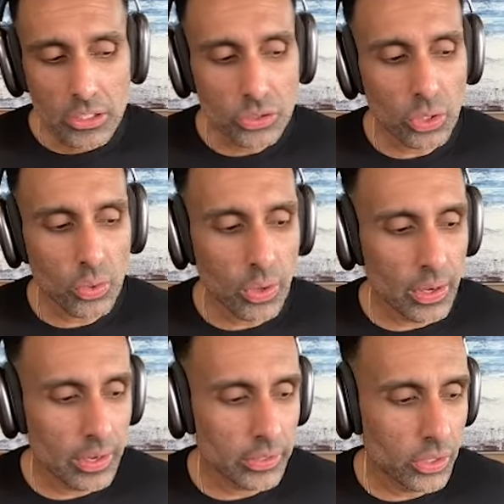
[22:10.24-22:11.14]
So
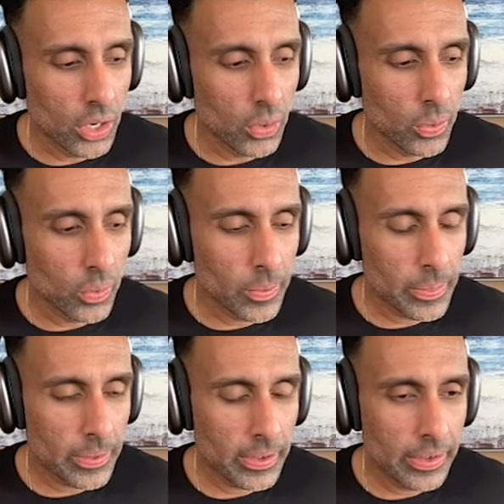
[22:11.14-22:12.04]
you know,
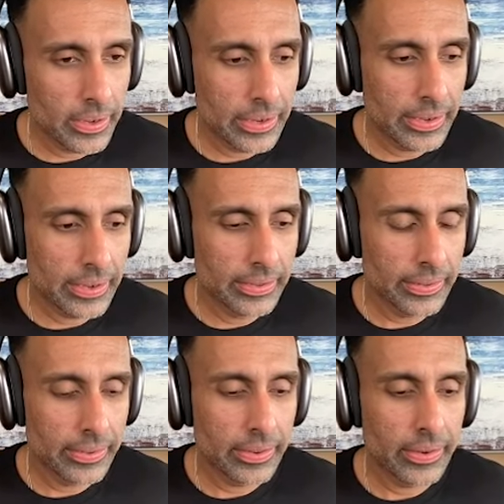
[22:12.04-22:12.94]
uh,
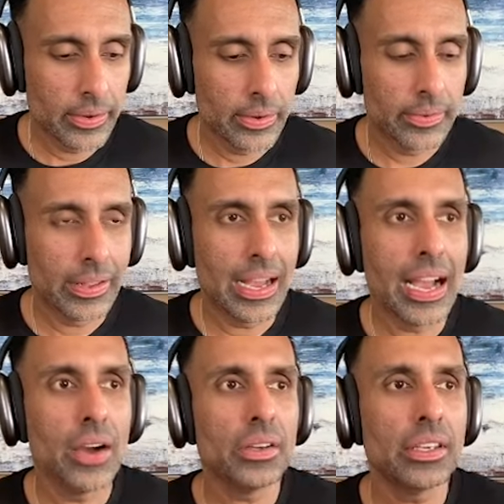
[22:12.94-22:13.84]

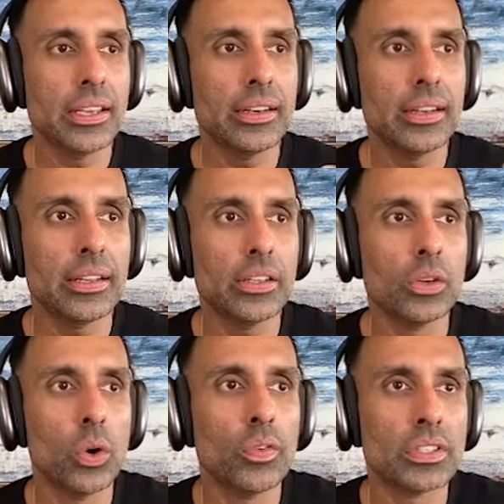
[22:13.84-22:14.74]
how can you
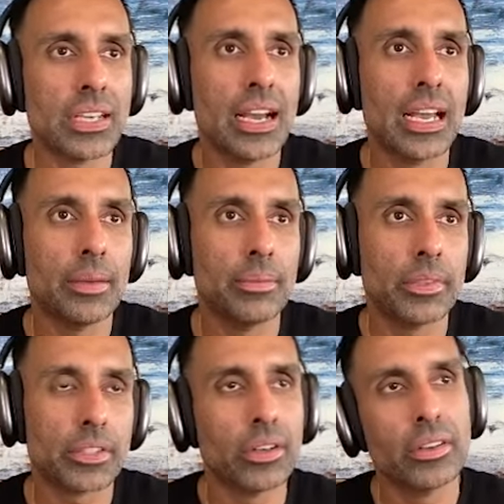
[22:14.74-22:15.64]
know over time?
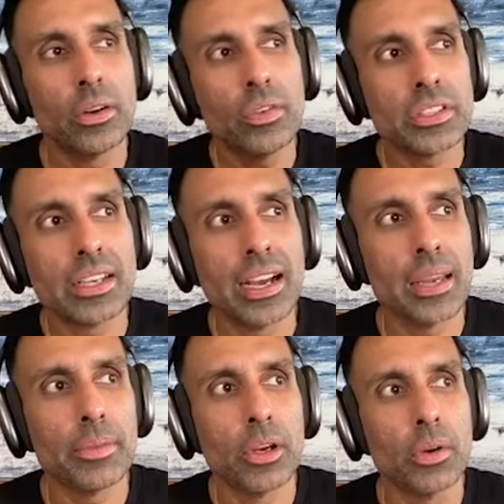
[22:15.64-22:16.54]
Sorry, over
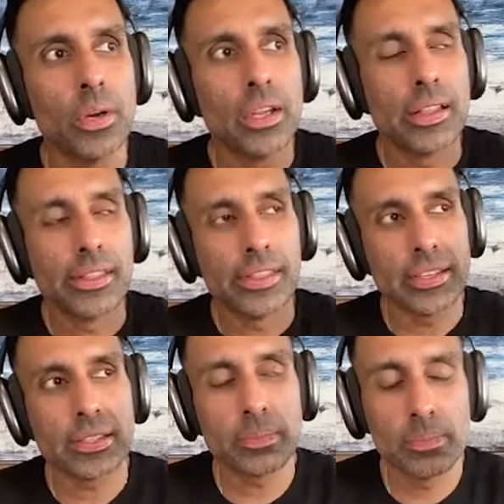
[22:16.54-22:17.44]
time though,
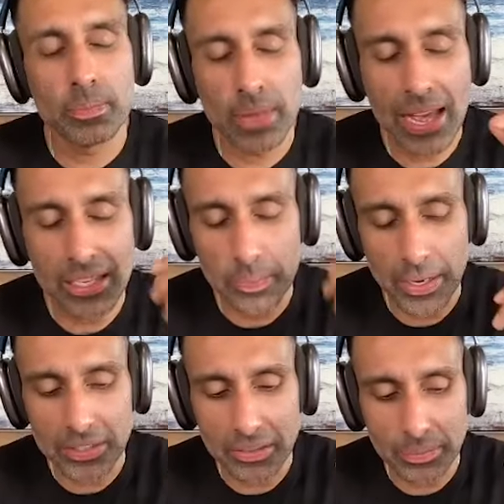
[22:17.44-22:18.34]
this
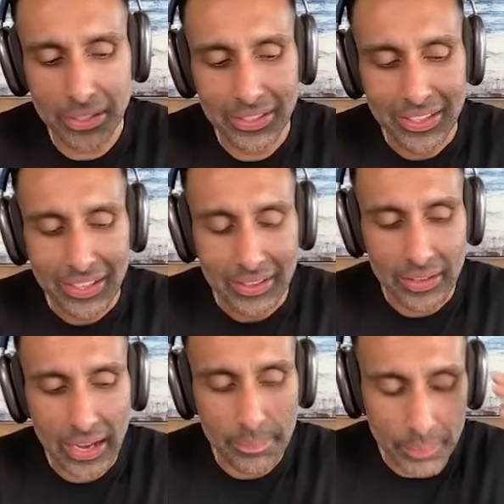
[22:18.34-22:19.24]
aspect of me,
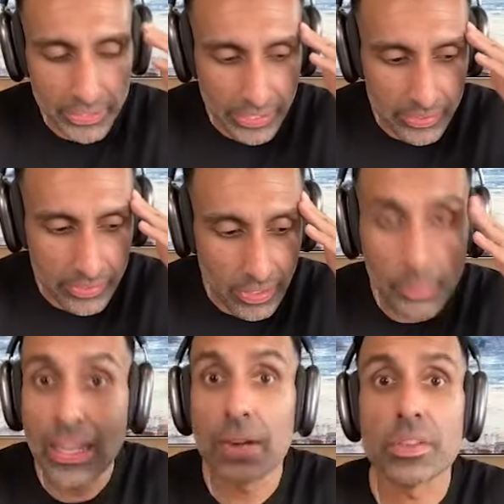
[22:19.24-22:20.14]
I began to
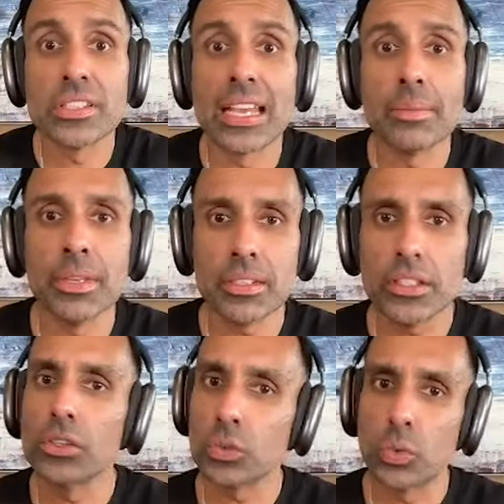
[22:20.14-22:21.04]
develop a lot of resentment,
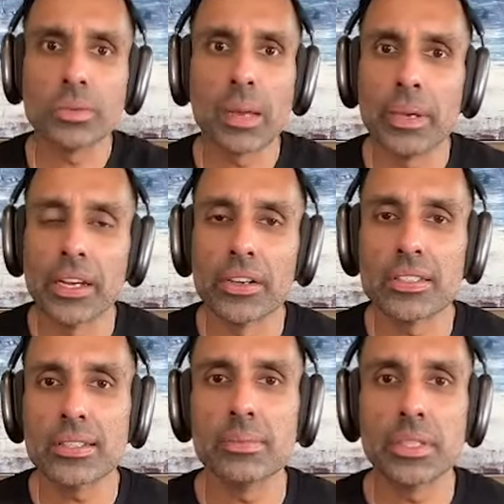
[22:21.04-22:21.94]
you know, towards my
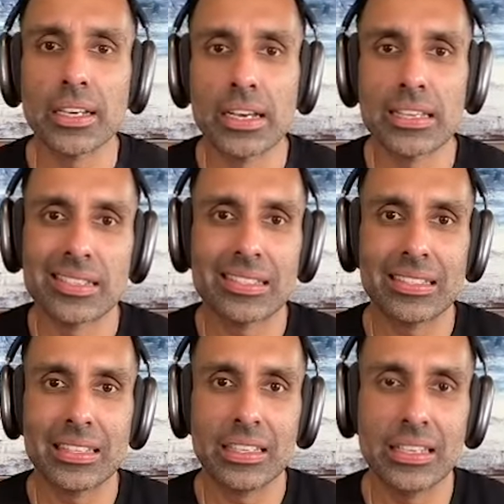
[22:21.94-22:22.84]
parents
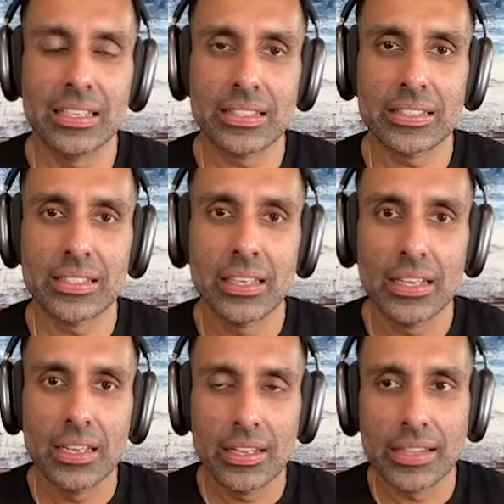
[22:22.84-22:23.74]
because it's
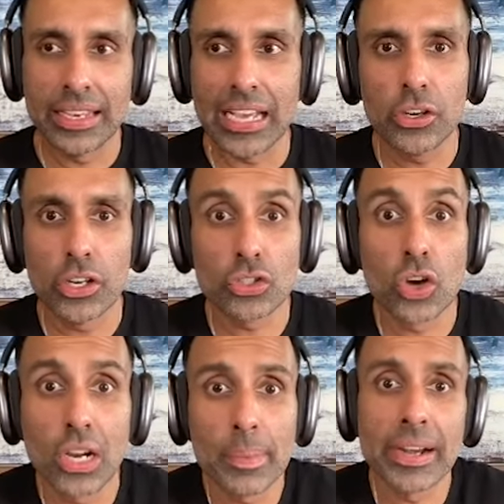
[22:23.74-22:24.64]
like I couldn't
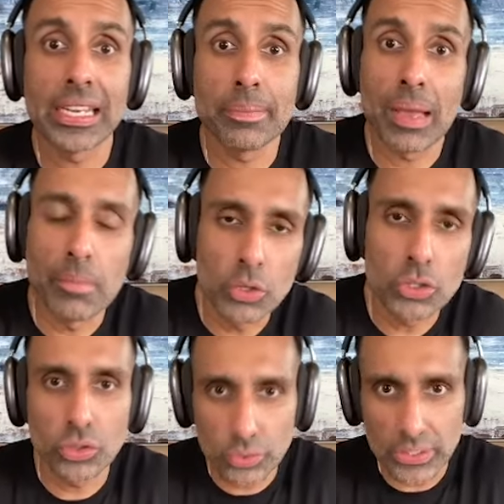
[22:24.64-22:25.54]
talk about any of my
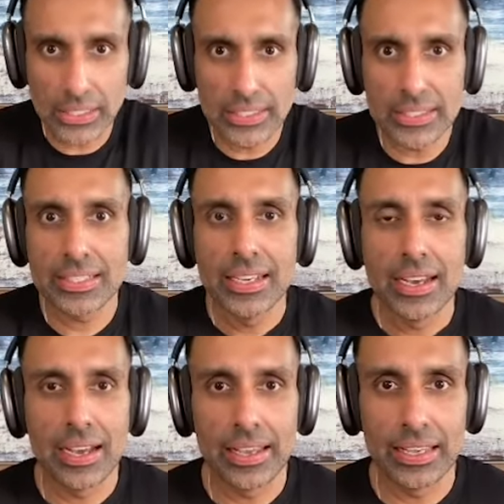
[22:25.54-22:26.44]
emotional needs.
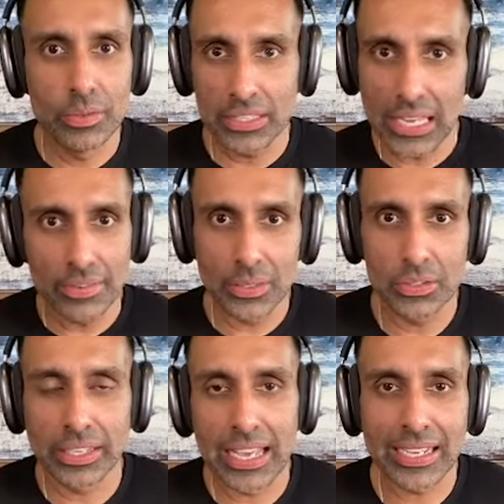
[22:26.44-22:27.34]
It was everything
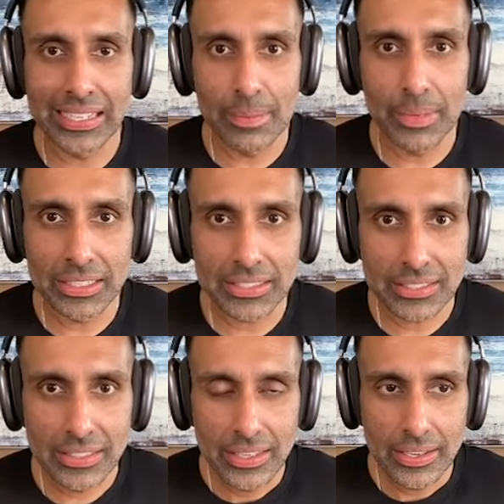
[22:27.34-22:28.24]
was like
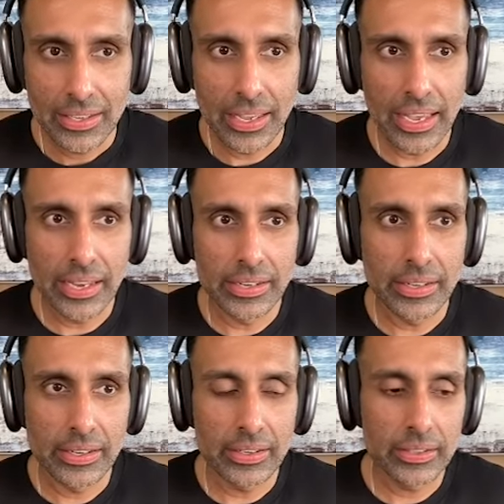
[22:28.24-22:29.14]
academics,
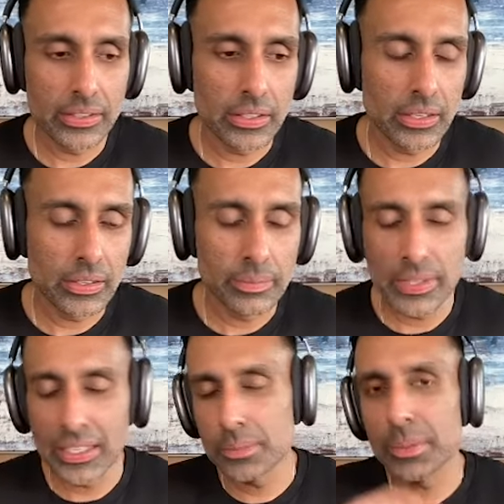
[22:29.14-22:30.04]
and
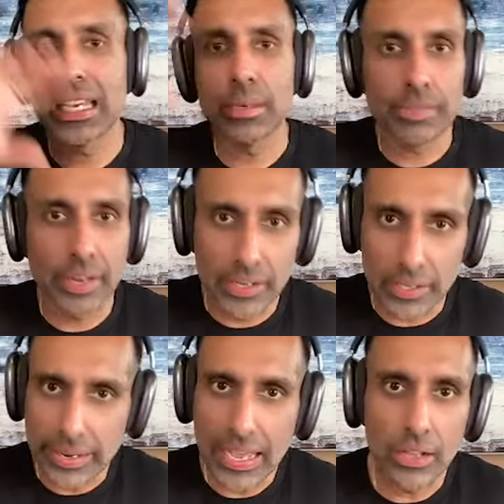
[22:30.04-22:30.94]
things became very
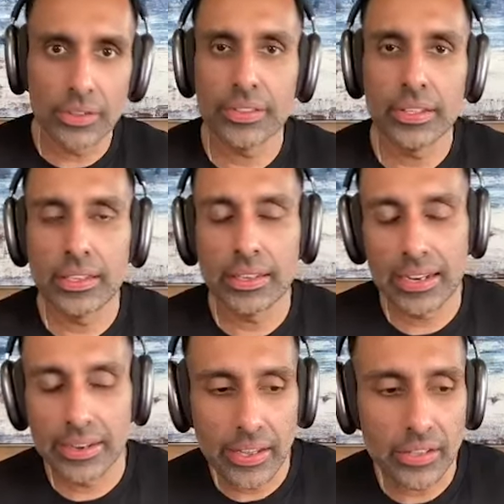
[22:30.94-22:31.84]
unhealthy, and I
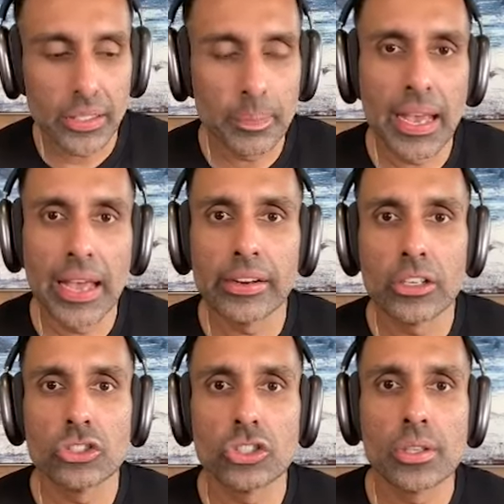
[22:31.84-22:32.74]
had unhealthy
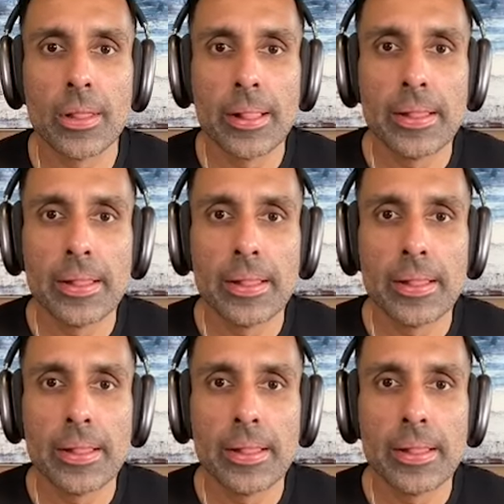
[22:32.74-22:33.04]
patterns.